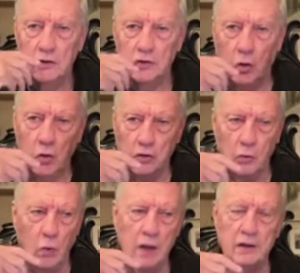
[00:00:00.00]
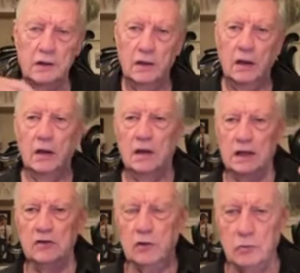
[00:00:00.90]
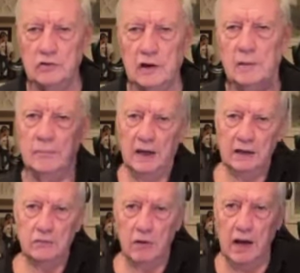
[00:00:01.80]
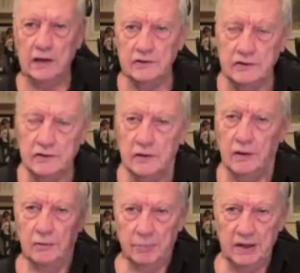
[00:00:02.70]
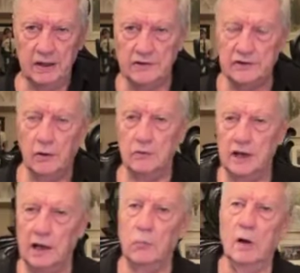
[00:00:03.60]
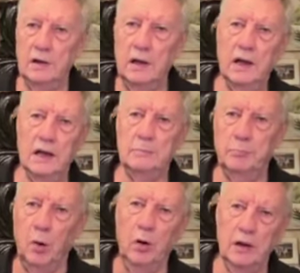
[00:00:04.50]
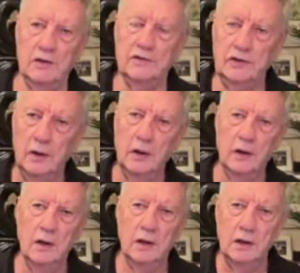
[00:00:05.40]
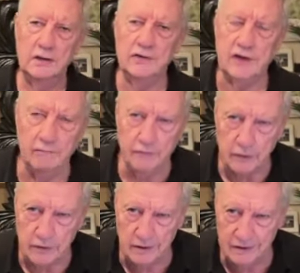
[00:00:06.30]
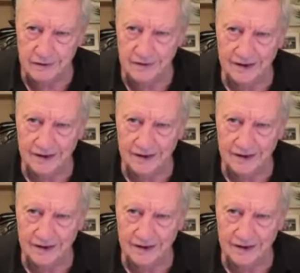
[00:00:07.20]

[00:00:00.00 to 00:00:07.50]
So on the one in Jerusalem, it rains peace. On the other one, it boils discomfort.